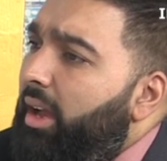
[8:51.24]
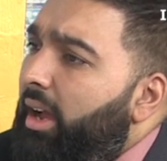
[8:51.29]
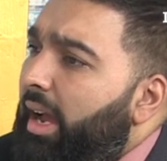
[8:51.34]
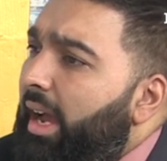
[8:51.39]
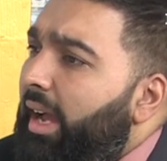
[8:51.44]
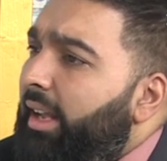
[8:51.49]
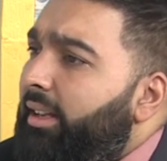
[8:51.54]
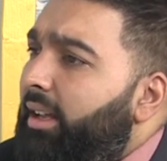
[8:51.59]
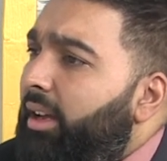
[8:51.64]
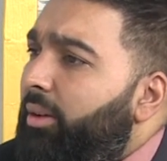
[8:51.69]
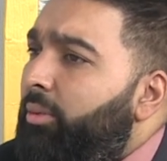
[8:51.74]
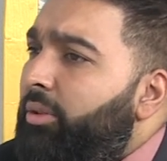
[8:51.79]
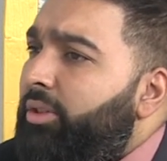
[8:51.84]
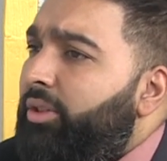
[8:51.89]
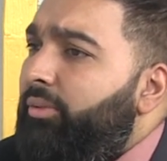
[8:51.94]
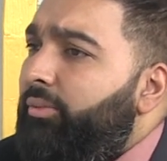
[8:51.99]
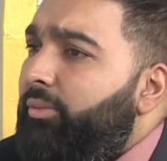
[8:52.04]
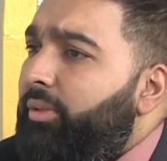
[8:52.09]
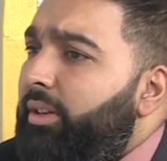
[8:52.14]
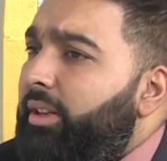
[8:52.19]
And I
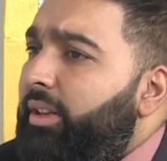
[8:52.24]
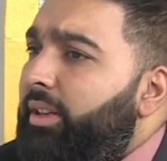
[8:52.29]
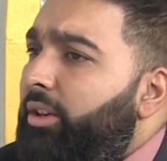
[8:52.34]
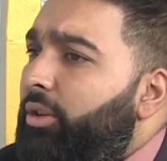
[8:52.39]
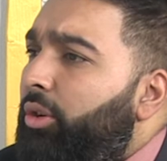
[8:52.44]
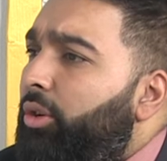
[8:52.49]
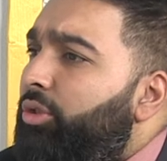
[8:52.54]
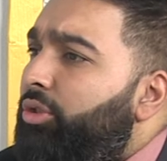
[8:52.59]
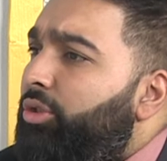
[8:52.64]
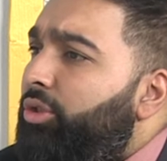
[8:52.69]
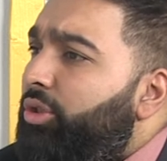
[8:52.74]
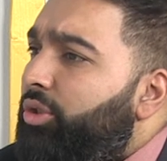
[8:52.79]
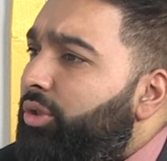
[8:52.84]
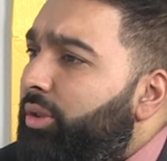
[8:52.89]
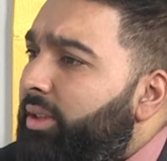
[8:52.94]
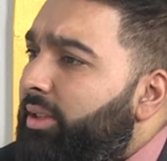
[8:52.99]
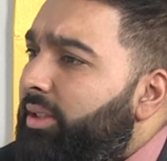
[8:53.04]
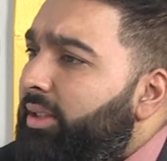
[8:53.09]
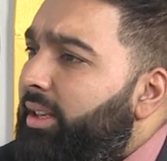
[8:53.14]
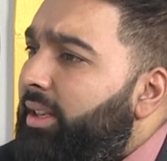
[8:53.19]
wasn't really
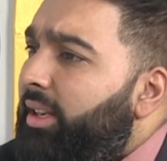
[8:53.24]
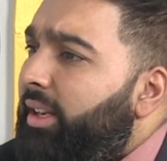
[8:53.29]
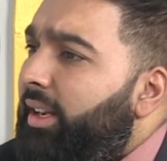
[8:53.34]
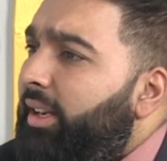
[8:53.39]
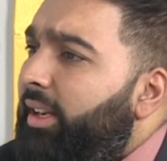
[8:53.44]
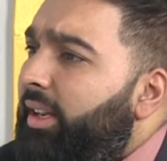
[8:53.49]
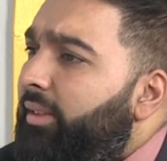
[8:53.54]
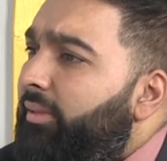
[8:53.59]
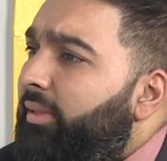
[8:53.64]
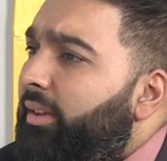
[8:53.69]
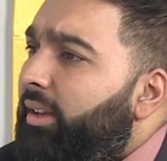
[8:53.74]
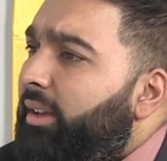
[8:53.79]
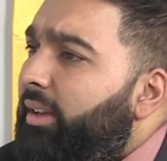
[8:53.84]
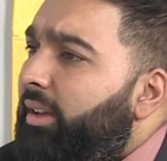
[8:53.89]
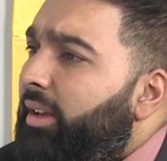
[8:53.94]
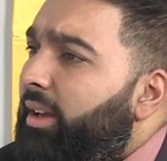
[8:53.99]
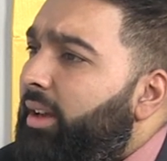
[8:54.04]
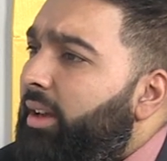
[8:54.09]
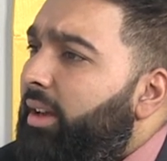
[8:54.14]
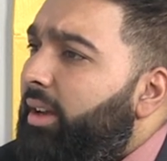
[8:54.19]
concentrating and giving,
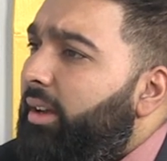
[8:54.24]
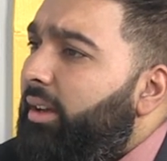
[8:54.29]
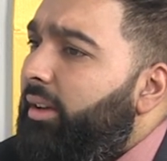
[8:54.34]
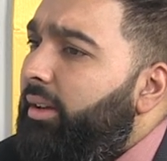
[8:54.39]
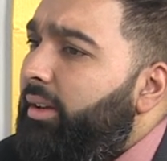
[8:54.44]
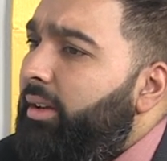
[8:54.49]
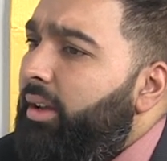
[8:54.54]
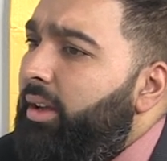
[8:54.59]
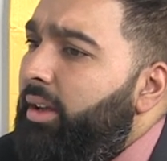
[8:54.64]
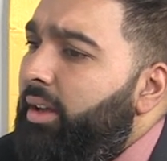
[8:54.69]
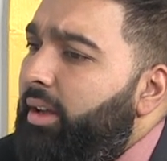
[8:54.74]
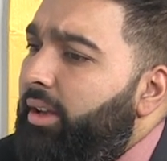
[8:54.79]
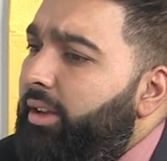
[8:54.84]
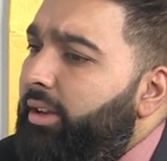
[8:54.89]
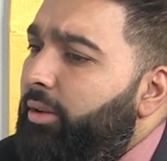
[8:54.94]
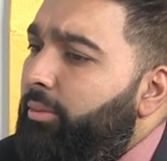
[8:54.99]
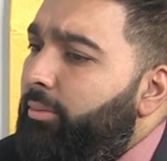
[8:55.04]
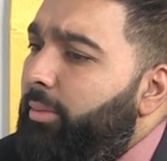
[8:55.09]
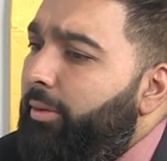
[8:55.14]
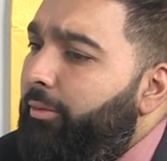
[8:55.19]
uh,
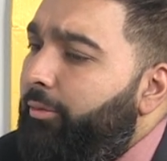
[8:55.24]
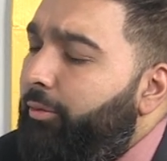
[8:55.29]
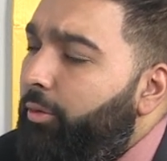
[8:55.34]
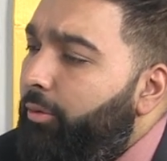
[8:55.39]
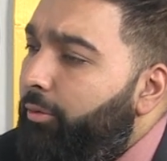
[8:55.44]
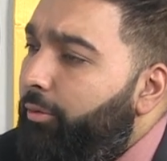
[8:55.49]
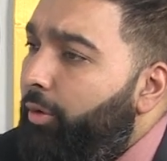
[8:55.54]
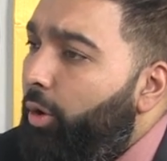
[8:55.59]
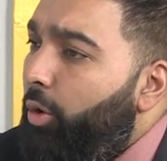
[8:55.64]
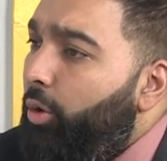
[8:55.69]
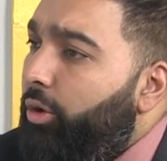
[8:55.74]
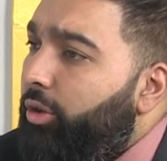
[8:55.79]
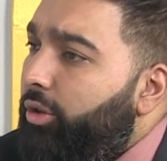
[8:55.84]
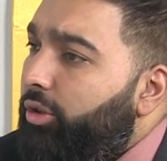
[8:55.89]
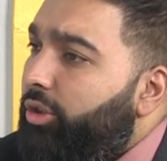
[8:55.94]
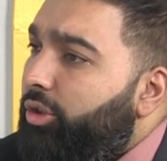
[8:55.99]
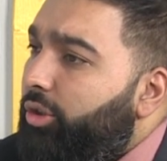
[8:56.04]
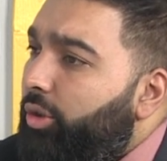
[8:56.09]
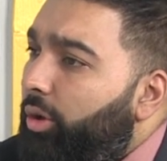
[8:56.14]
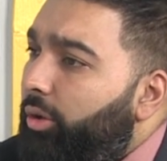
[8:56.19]
you know, my full
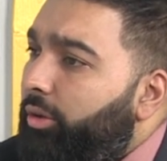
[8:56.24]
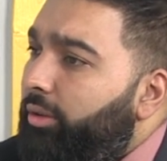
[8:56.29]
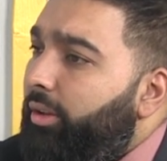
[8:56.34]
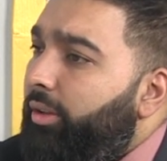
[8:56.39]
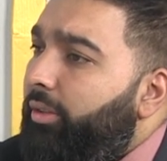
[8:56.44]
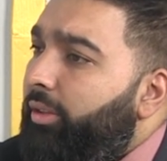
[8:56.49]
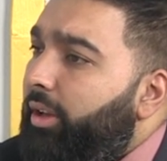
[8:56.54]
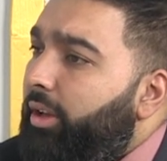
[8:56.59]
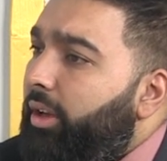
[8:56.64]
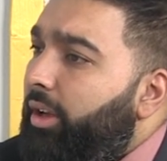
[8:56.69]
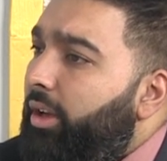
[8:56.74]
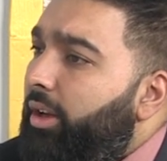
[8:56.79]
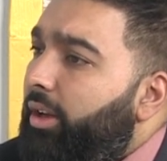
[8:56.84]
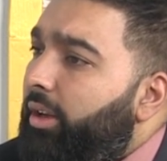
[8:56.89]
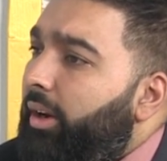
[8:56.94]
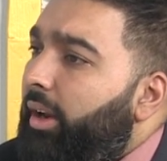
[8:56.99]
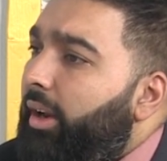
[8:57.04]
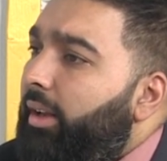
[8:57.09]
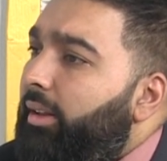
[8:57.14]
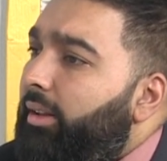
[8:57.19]
focus on the
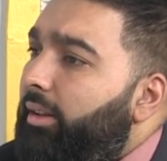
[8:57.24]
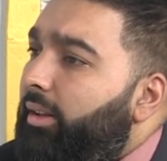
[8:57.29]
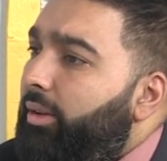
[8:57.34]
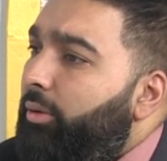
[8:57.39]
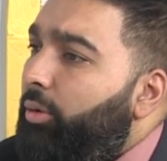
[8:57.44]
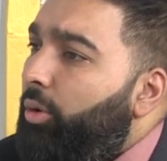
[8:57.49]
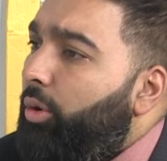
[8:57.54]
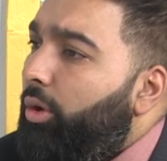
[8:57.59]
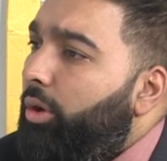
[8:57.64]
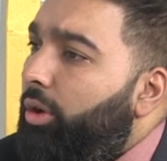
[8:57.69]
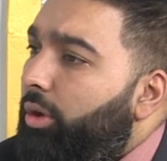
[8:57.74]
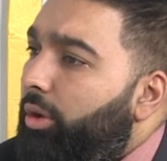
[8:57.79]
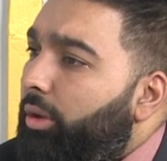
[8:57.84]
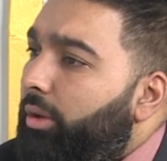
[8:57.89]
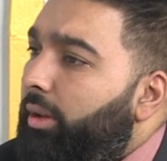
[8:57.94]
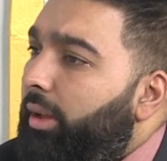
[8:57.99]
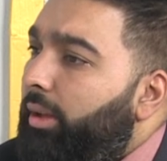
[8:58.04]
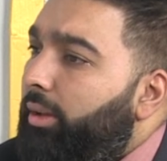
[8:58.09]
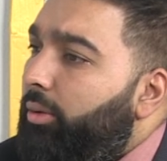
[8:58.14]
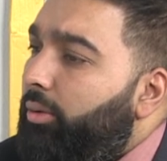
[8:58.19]
dhikr and the
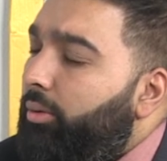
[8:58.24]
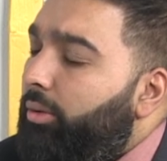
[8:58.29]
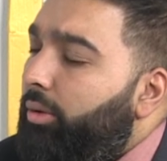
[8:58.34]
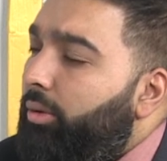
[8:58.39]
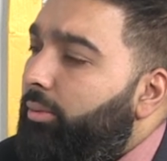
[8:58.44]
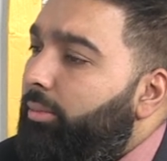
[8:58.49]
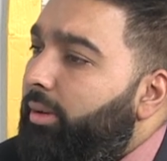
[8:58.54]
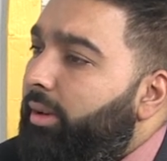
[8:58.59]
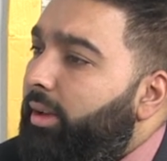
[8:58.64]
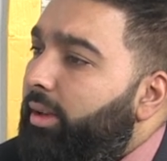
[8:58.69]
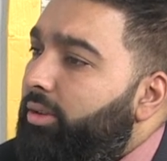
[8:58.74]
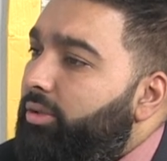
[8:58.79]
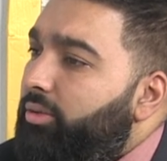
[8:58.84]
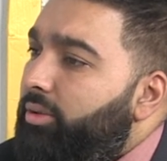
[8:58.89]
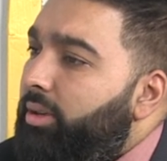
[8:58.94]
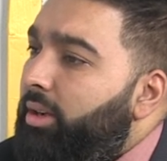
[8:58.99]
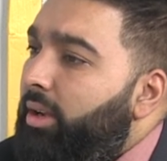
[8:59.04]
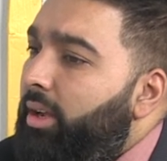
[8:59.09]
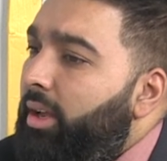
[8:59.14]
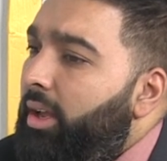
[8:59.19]
ruqan and on the
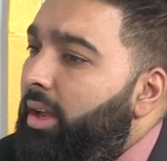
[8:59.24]
obligatory.